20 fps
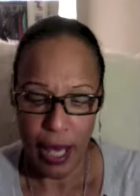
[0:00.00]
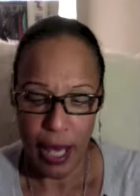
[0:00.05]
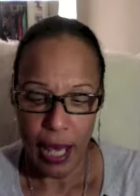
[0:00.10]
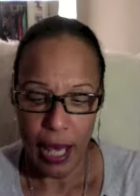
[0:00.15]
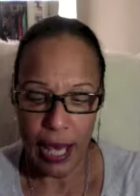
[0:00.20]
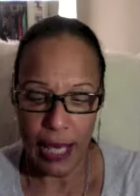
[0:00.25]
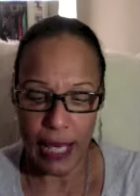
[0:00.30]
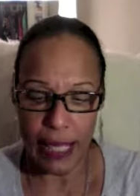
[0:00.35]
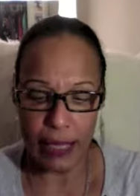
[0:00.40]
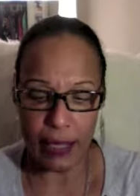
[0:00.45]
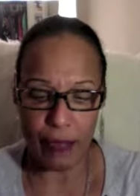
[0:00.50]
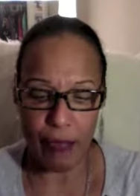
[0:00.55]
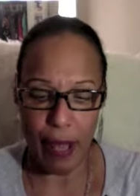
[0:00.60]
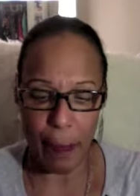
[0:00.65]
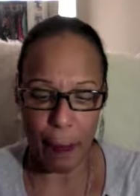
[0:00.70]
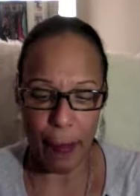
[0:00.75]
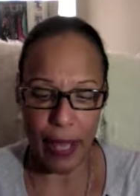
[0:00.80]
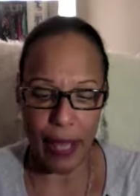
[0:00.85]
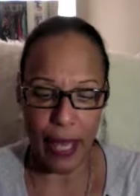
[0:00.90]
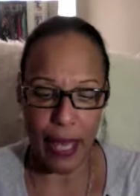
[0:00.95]
I got the
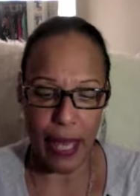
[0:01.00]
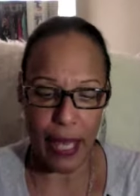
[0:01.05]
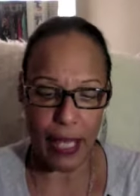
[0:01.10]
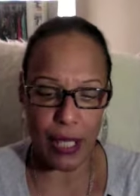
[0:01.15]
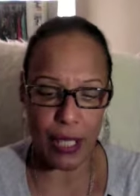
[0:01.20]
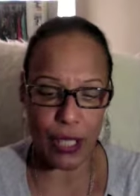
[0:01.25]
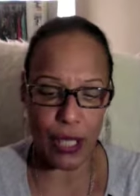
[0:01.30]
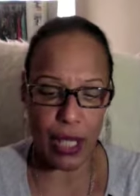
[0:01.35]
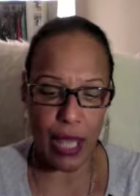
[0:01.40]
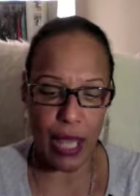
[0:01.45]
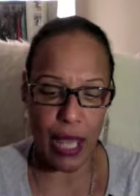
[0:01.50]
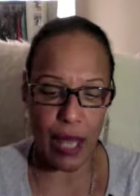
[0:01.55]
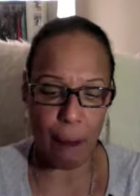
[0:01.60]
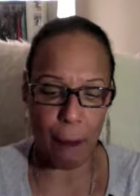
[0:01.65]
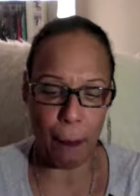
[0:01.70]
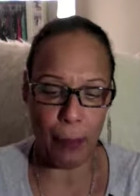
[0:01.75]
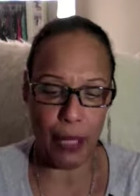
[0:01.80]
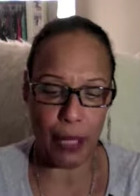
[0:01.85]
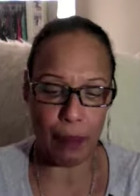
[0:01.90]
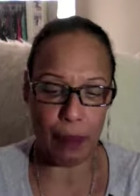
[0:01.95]
Rapid Age
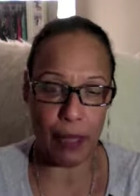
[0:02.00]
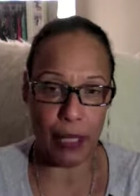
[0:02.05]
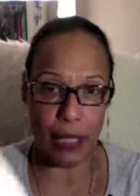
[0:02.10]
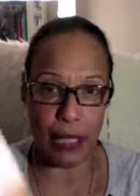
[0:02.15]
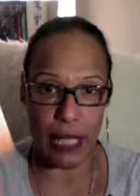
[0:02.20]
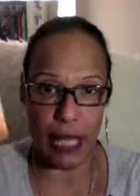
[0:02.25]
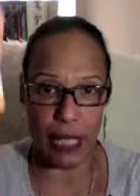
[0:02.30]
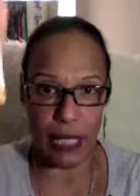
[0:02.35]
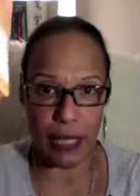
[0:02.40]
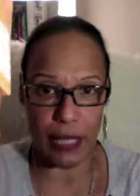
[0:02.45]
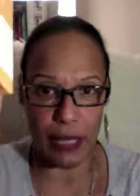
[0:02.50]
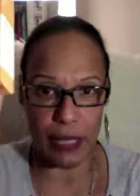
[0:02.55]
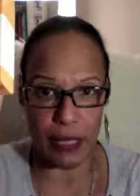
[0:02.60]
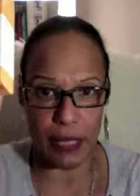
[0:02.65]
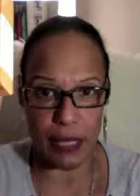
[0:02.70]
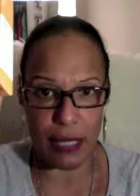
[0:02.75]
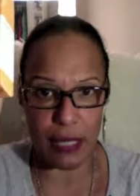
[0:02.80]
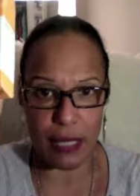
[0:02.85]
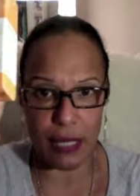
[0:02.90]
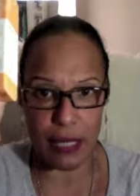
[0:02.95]
and Pigment Lighting
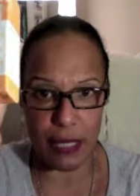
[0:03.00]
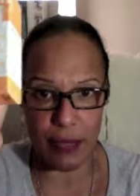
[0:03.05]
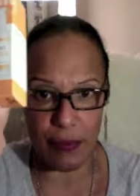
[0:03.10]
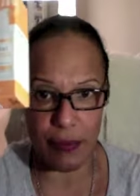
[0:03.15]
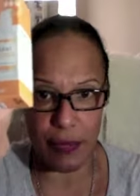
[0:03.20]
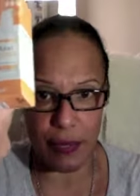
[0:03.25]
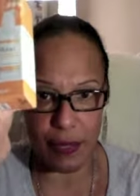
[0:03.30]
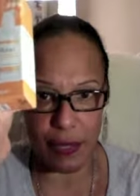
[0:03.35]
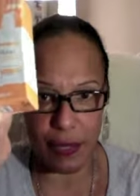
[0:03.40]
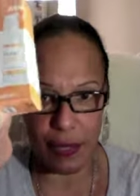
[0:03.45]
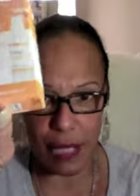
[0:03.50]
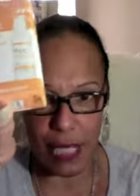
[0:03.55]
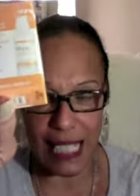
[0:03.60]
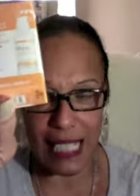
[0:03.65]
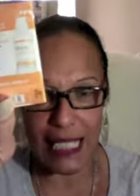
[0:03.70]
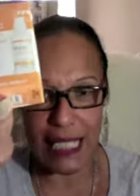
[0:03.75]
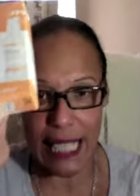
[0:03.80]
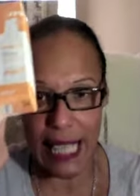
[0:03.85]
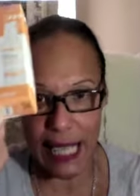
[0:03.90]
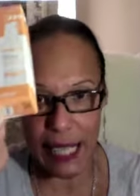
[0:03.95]
Ser
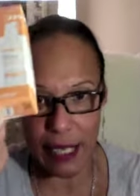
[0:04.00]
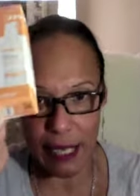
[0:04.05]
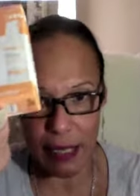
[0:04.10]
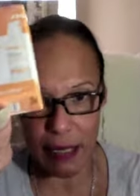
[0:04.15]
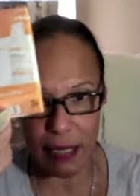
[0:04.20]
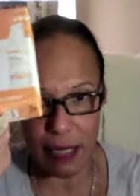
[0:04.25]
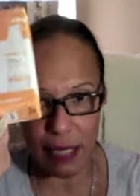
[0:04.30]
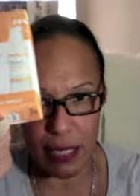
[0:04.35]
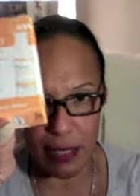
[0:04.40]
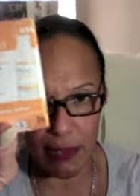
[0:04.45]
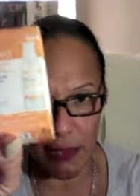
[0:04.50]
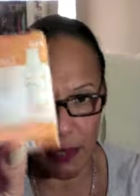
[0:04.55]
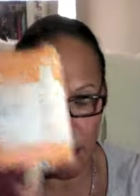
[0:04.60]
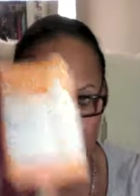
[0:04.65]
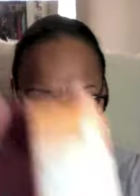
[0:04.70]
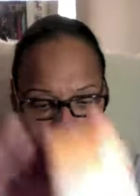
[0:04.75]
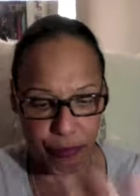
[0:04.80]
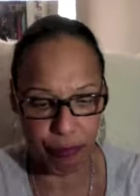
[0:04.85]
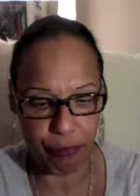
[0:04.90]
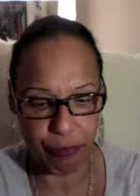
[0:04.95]
Lightning
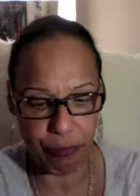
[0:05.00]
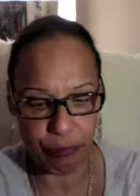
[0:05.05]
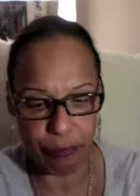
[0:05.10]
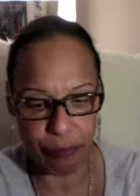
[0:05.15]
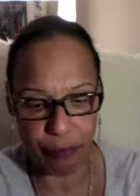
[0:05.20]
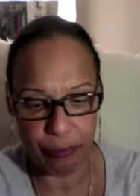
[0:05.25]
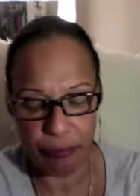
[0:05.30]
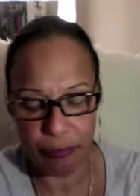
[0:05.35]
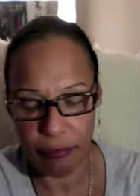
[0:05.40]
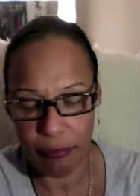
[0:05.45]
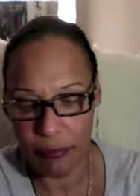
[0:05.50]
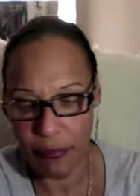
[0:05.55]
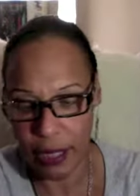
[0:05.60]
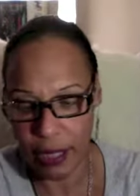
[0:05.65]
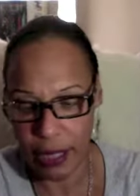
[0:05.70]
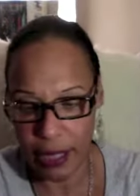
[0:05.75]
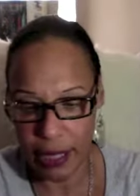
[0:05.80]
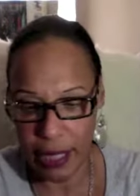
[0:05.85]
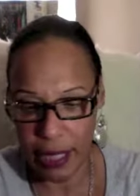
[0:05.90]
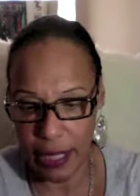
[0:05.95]
Serum.
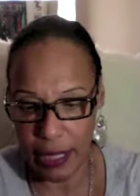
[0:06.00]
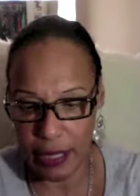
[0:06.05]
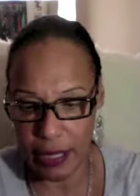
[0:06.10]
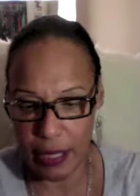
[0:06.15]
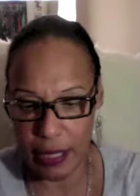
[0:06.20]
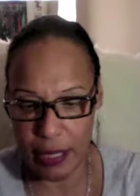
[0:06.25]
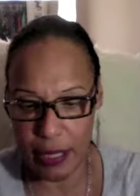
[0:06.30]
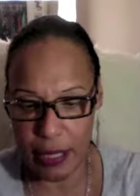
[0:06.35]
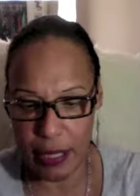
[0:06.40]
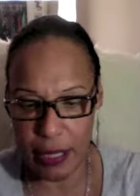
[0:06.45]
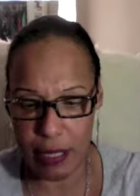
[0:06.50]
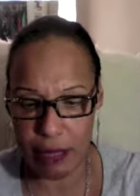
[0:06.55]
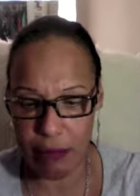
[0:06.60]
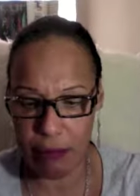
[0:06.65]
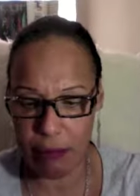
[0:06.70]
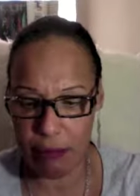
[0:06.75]
Nice.